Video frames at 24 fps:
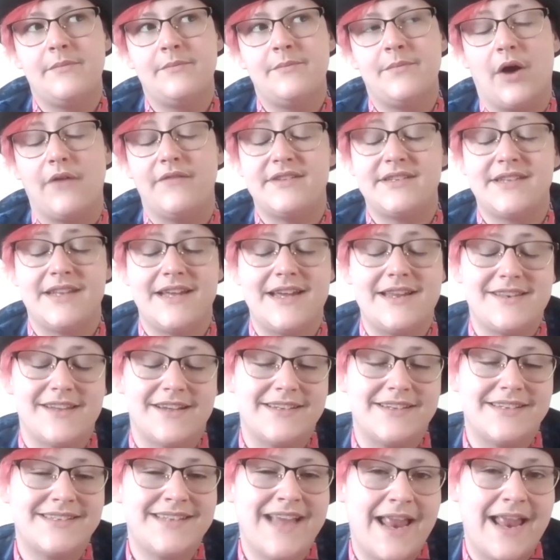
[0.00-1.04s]
obviously it
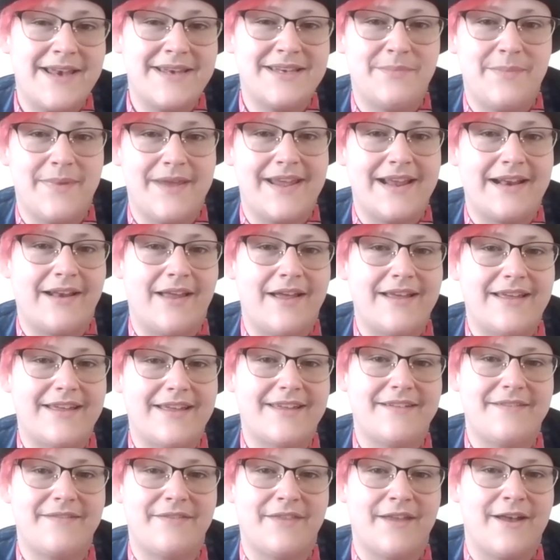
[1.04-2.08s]
does tend to be like
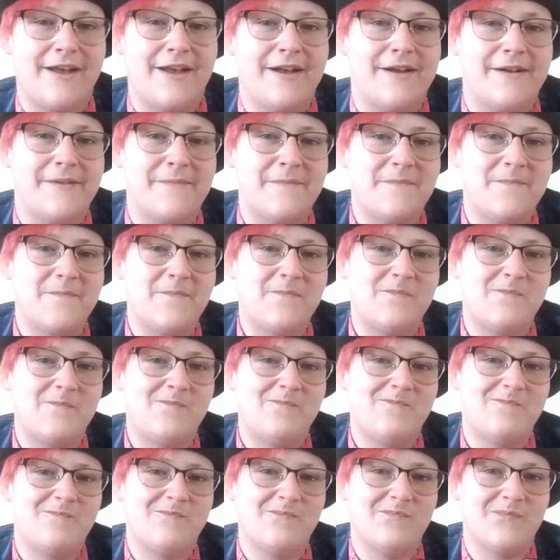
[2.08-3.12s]
the
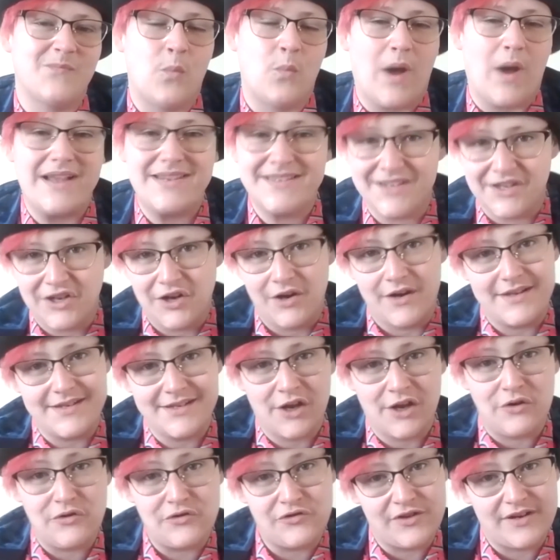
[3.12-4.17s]
westernized
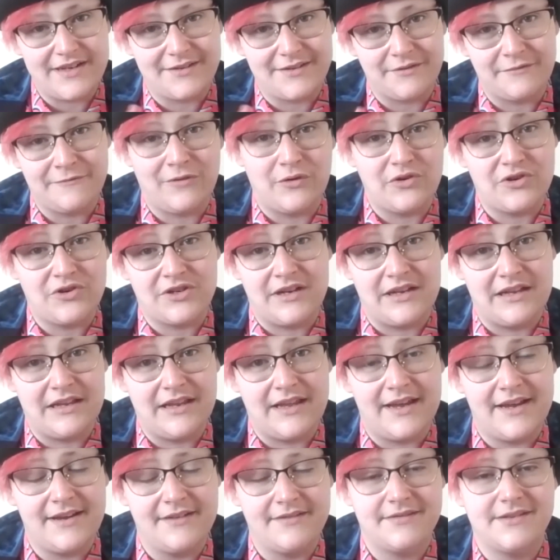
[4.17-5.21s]
countries,
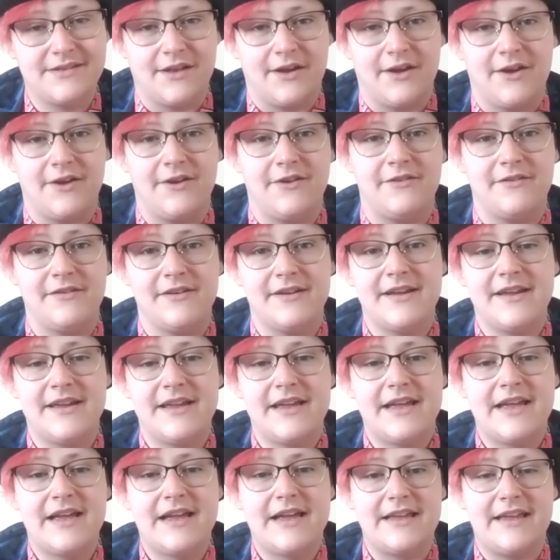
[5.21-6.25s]
unfortunately. So
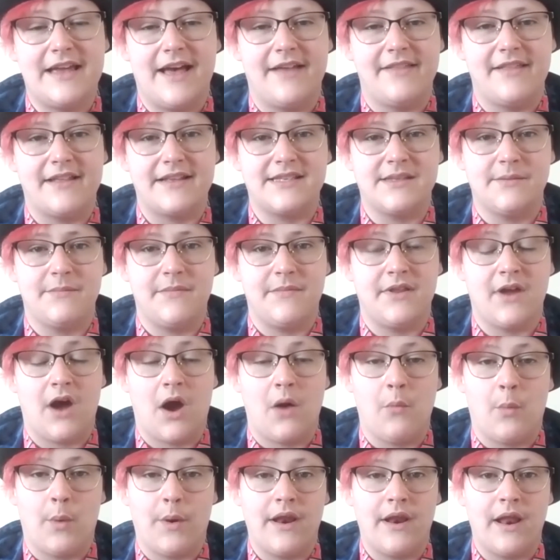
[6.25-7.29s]
yeah, that's something that I
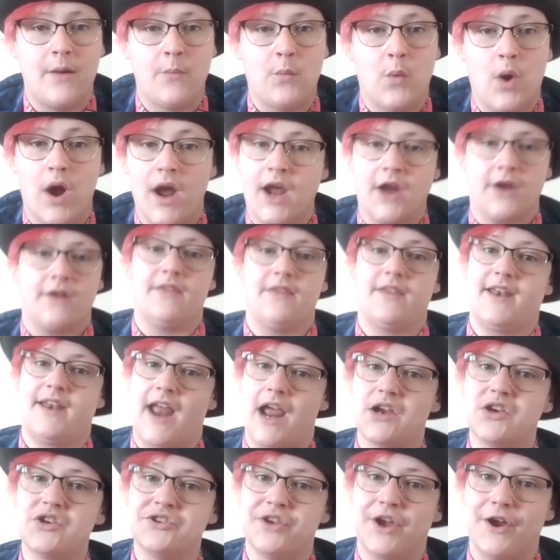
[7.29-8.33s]
want to work on in the
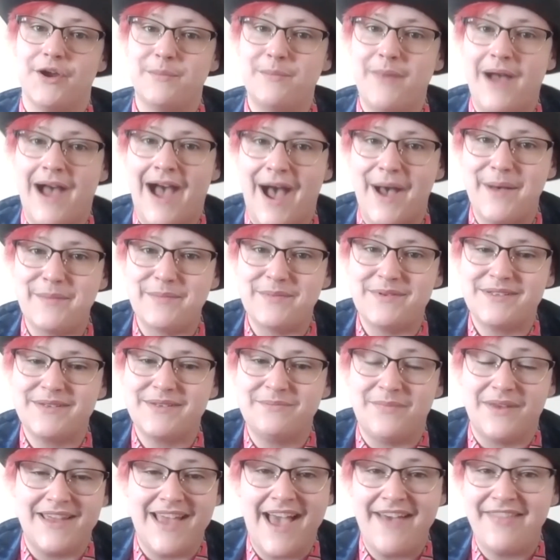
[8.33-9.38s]
next show perhaps.
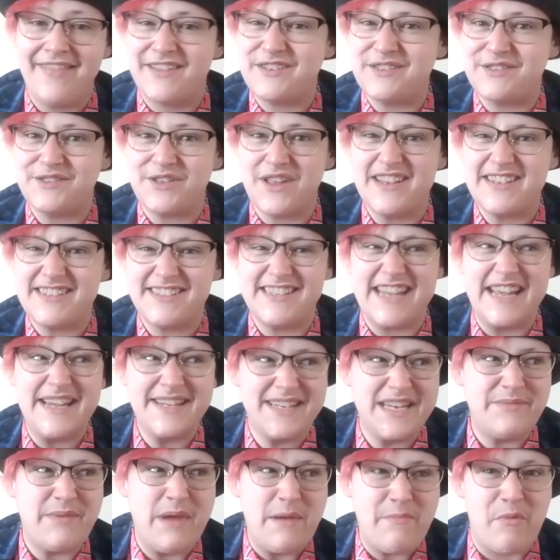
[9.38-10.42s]
But yeah, there's
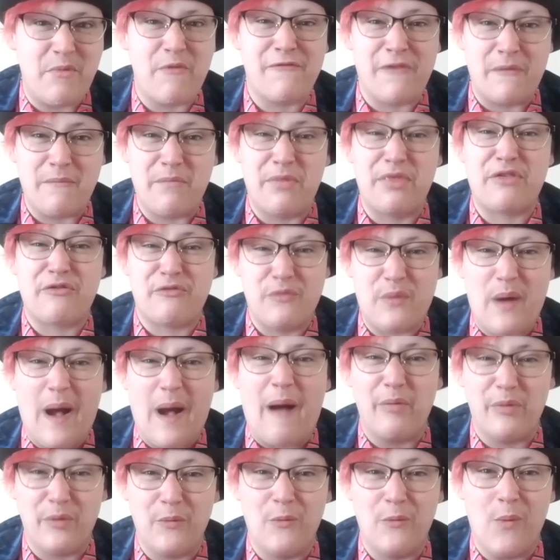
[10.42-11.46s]
60 people from
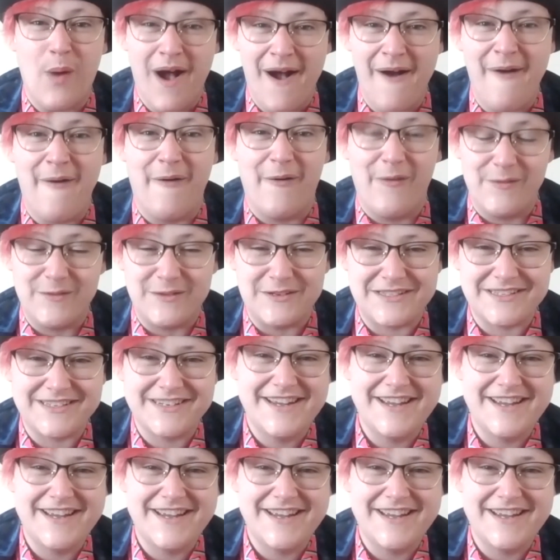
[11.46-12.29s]
throughout the world